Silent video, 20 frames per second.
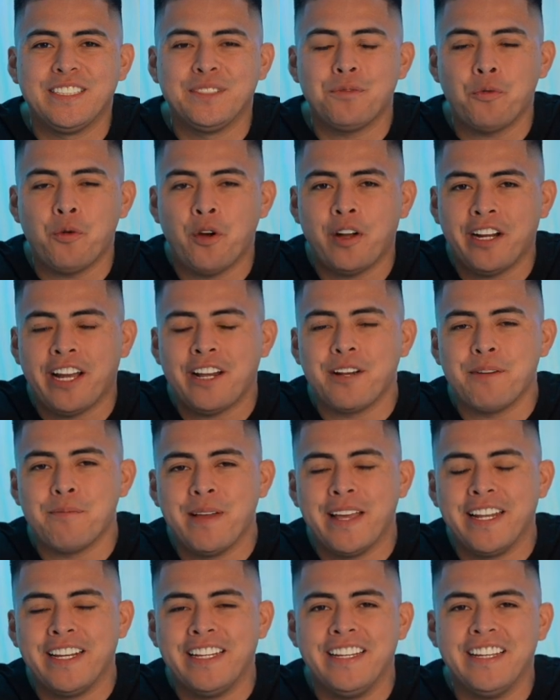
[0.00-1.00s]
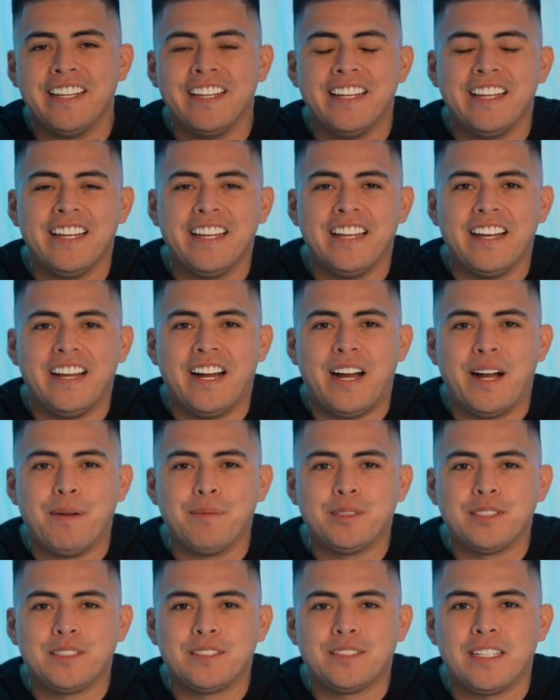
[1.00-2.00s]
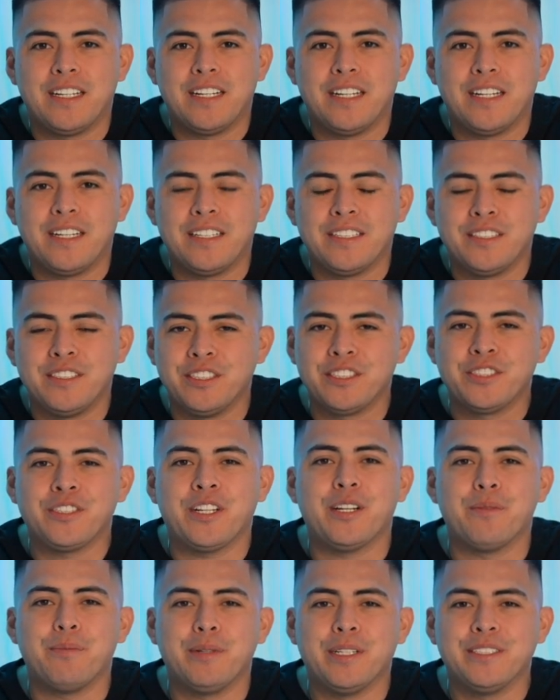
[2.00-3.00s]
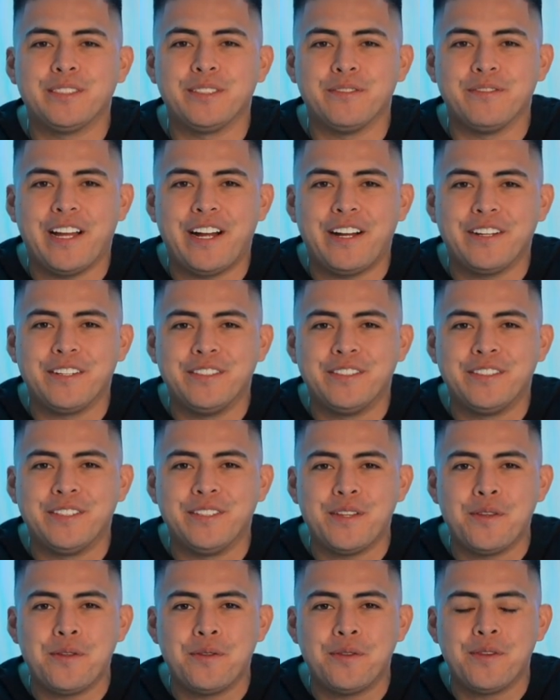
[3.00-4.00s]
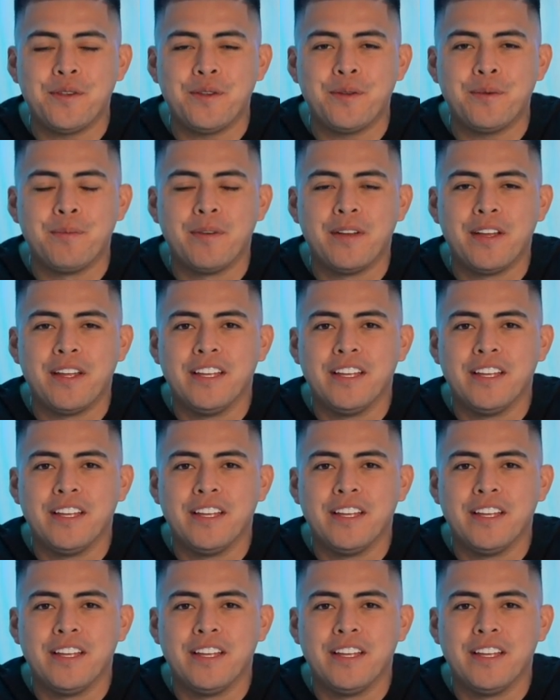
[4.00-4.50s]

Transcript: is one out of many. I'm just trying to bring some value to YouTube.